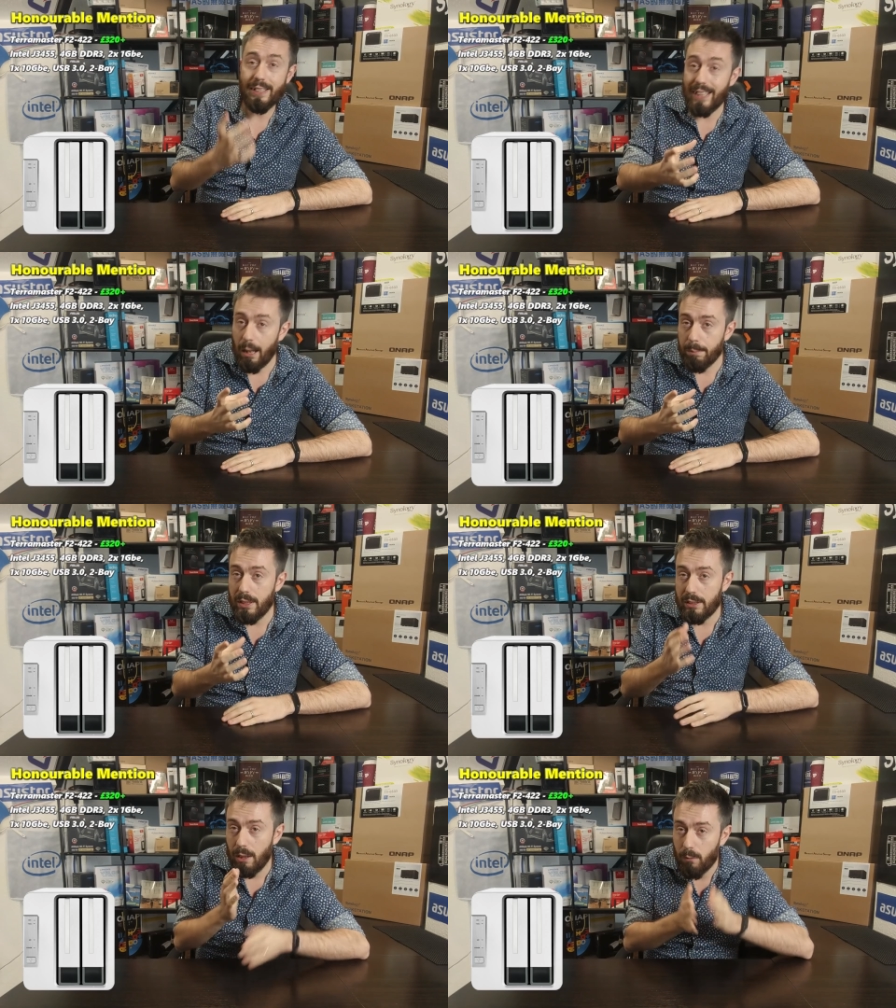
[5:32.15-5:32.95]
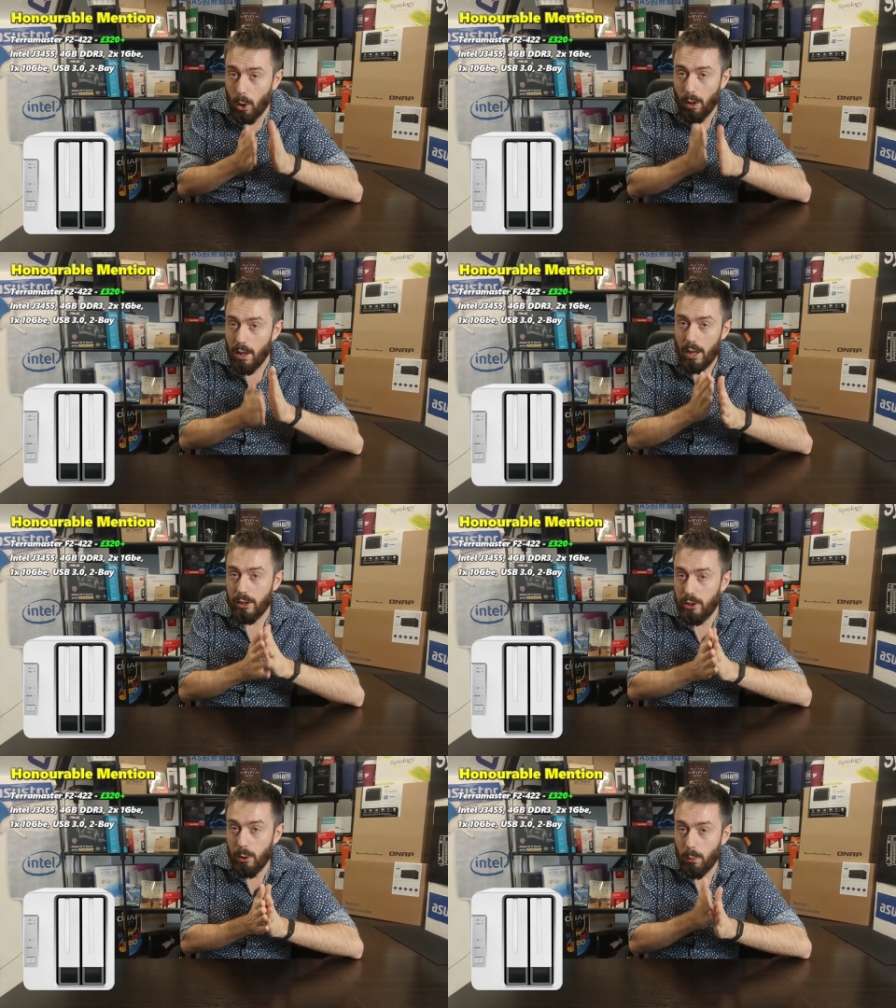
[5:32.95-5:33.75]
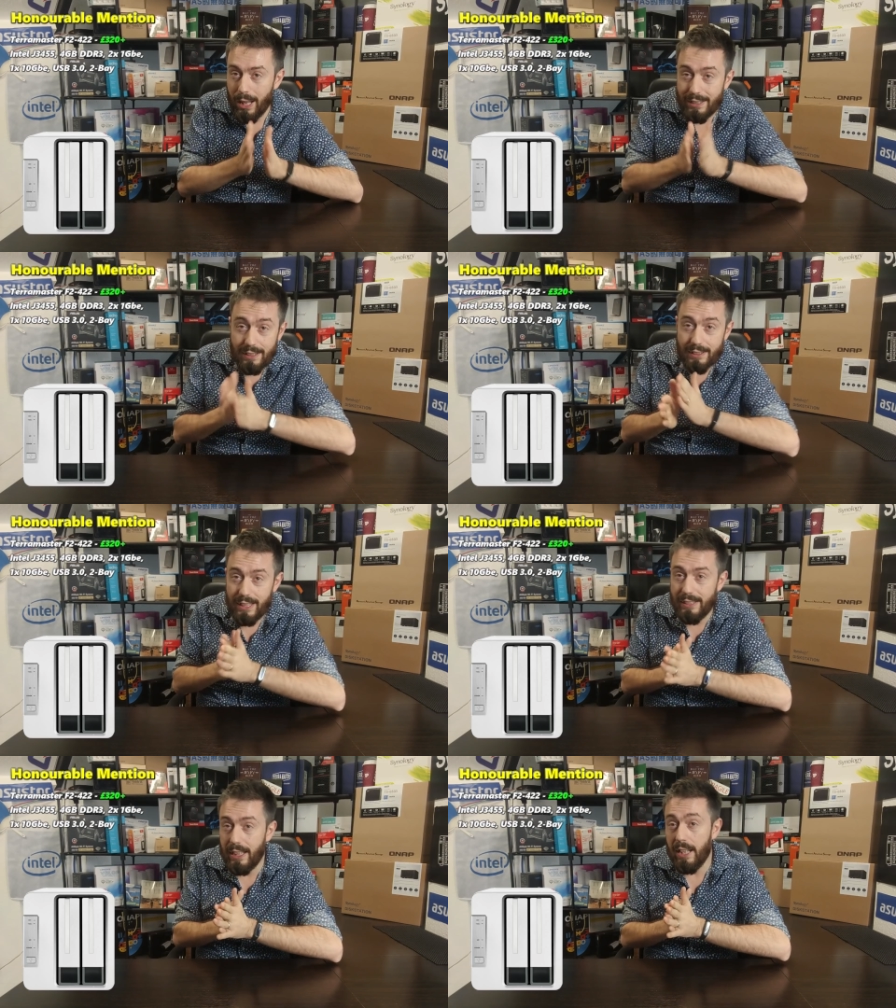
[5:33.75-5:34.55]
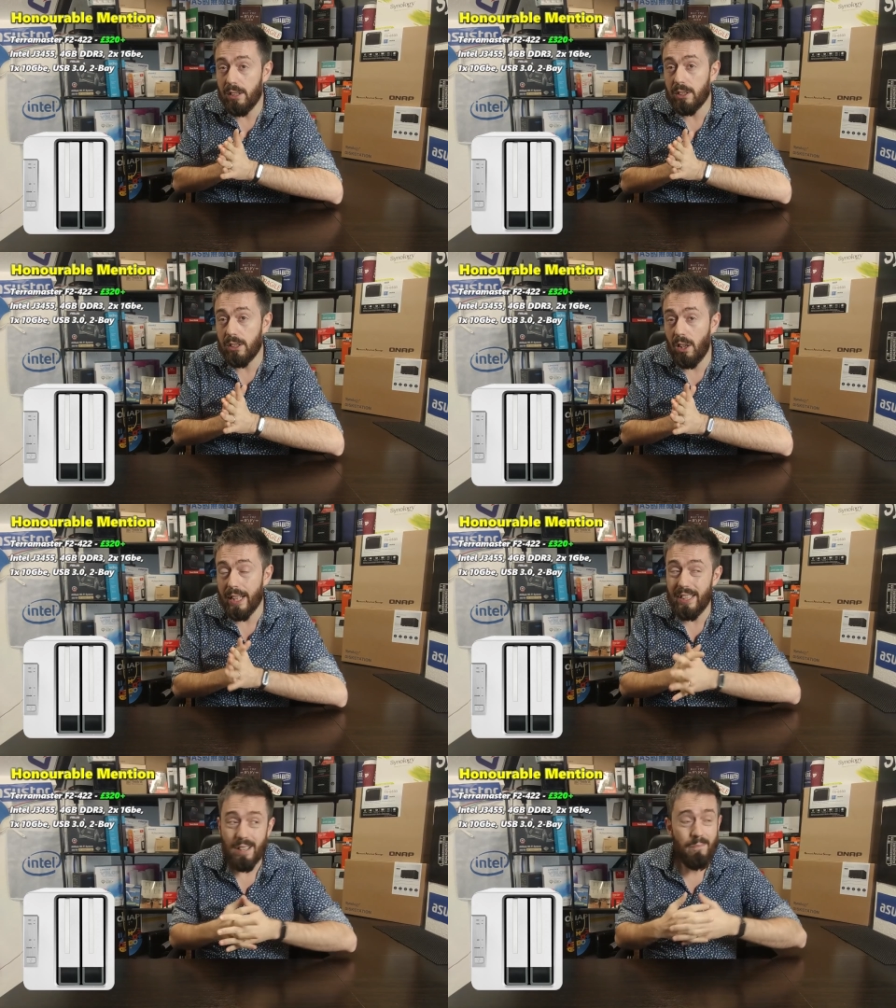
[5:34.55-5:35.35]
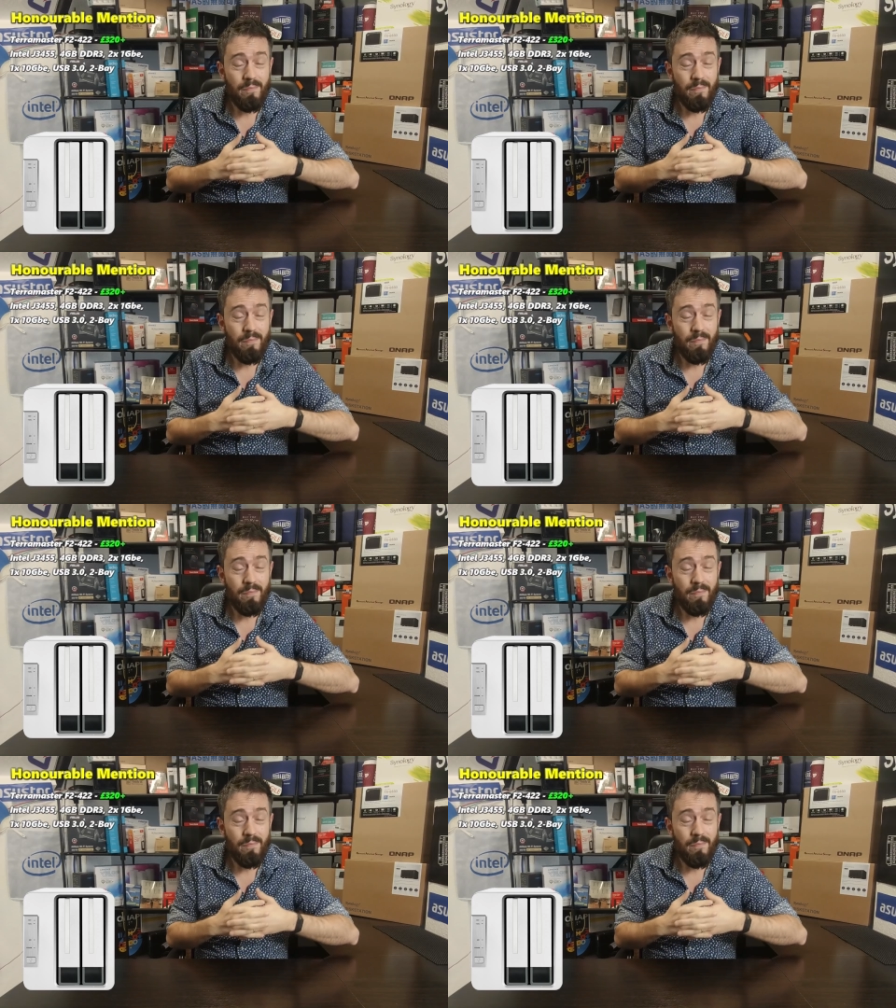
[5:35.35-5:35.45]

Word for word: adapters that have got dual S S Ds inside,